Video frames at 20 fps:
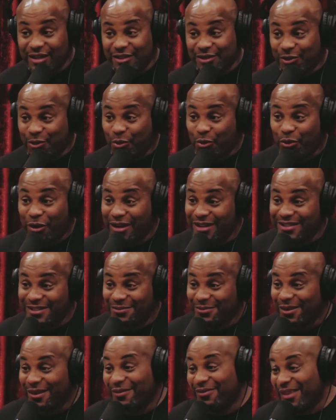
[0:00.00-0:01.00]
It's crazy,
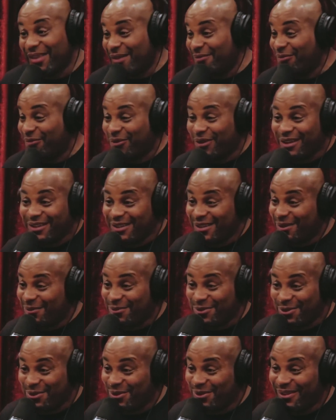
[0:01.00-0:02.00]
bro. I'm, I'm fucked up,
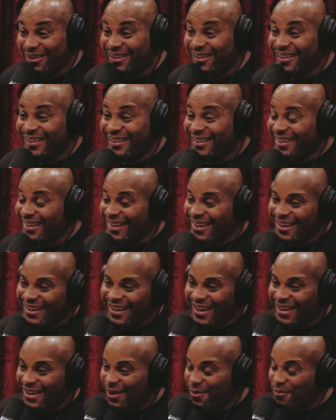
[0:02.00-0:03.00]
Joe. Like
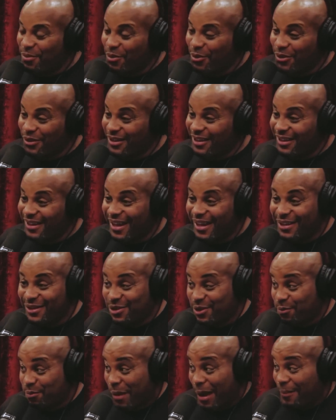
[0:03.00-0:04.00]
I, I get bored. And it
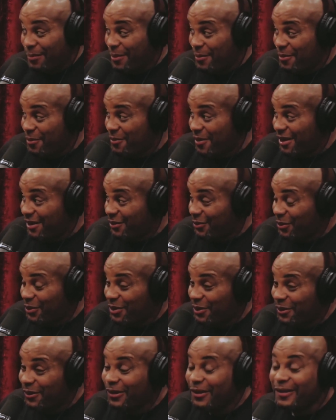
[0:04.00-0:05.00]
just popped up on my
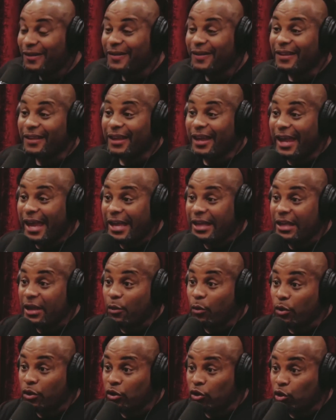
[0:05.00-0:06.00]
Twitter, and there
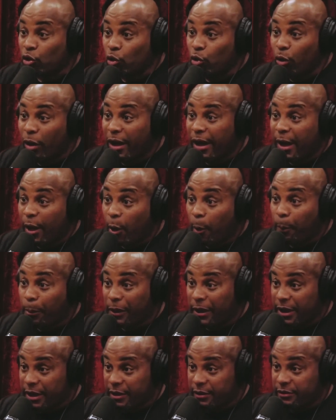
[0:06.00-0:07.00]
were two
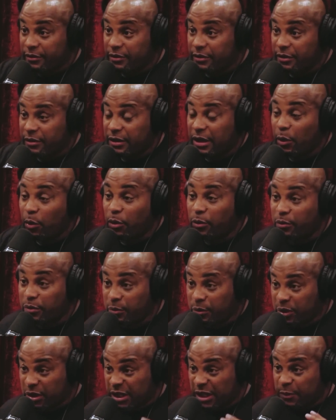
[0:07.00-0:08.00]
airplanes. They were
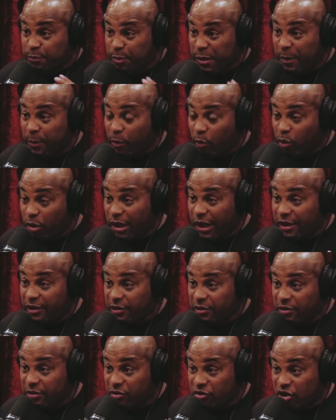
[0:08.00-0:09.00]
these people were like
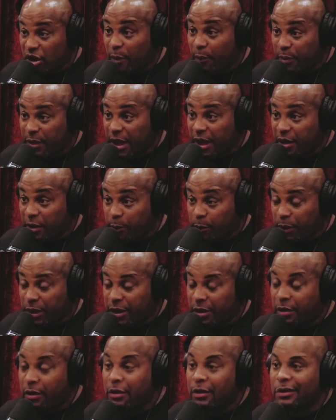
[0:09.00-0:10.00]
jumping out of the
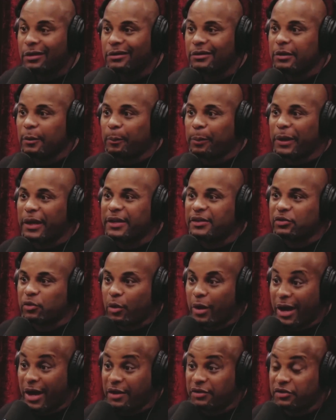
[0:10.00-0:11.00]
plane. The planes
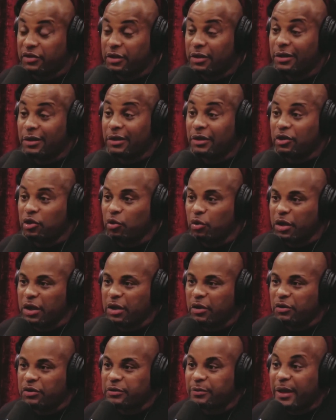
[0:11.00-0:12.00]
crashed. You can
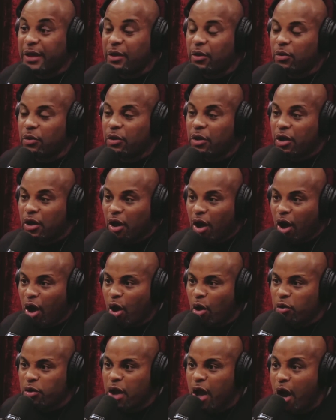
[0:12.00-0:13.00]
hear somebody go,
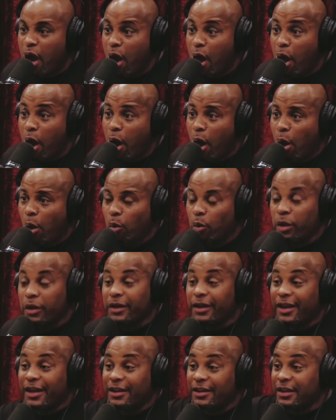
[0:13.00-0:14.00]
"Oh no!"
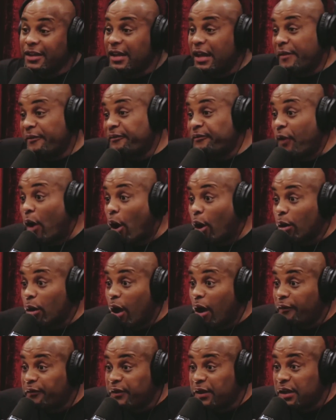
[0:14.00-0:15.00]
and then they fall
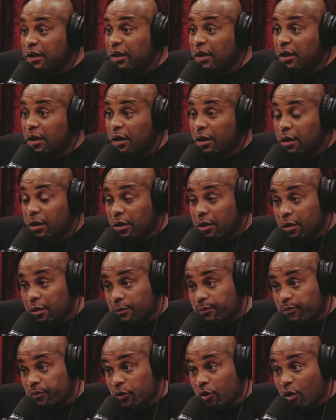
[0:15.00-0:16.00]
off the uh,
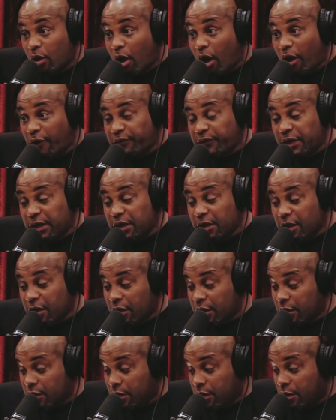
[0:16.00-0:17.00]
off the
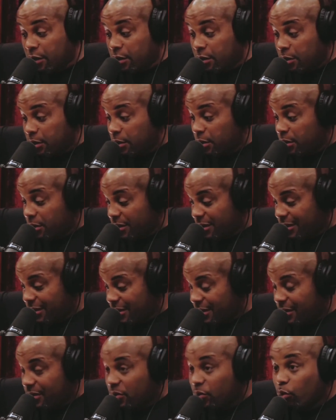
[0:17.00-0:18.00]
uh,
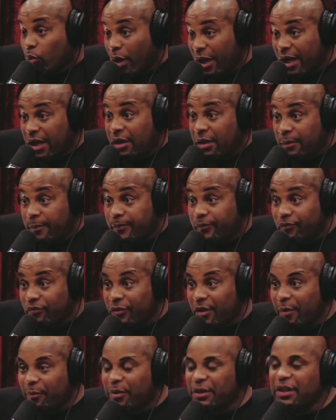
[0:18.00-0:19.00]
wing. Wing,
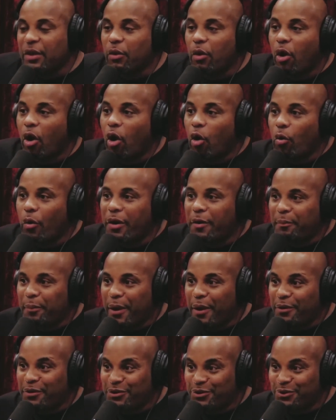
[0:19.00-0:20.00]
but they're all wearing
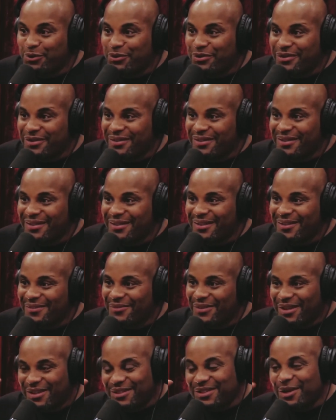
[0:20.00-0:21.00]
parachutes
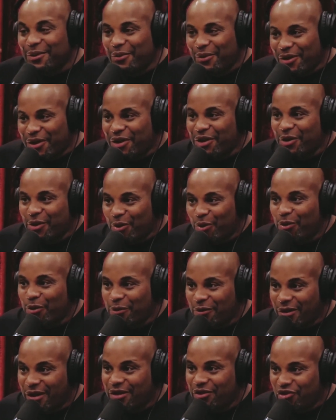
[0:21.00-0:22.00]
because they were gonna go
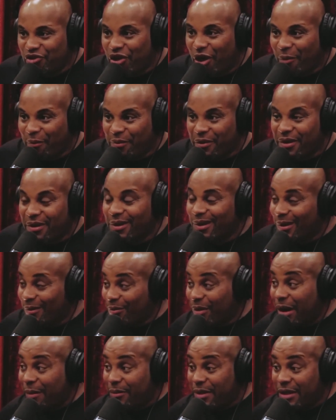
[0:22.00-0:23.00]
and, and jump.
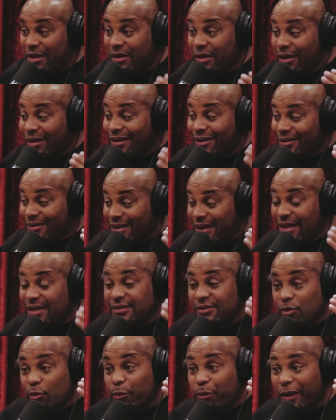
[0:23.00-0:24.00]
But I mean,
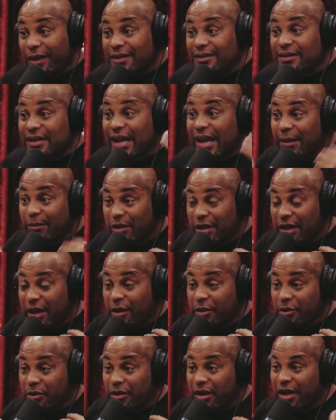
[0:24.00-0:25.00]
these two planes came
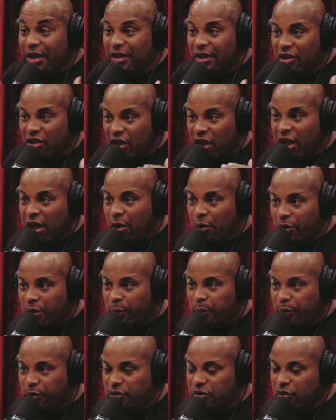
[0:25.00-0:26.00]
together, and then hearing the
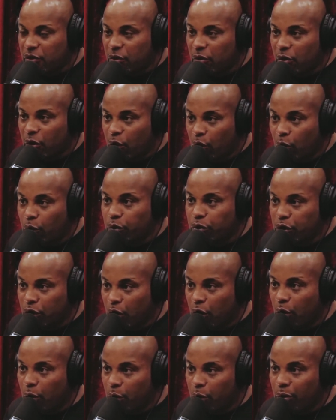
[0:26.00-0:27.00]
person go, "Oh
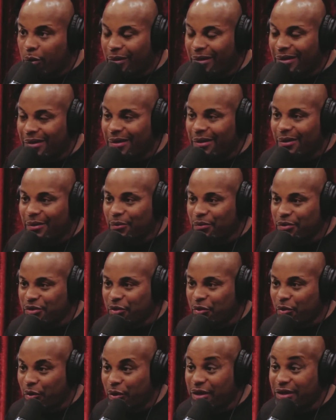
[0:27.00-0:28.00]
no," was
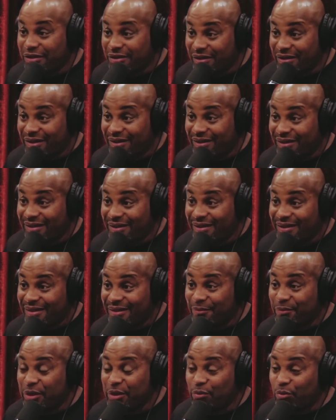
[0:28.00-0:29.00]
crazy.
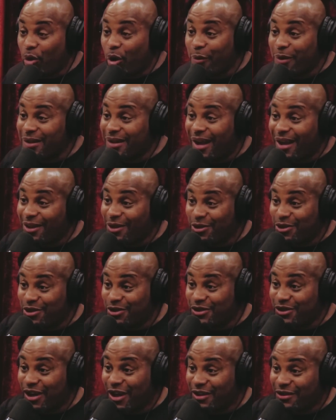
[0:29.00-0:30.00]
But morbid knowledge
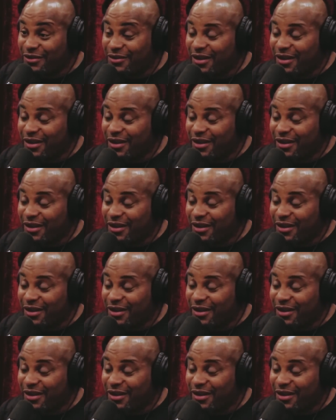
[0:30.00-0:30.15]
is nuts.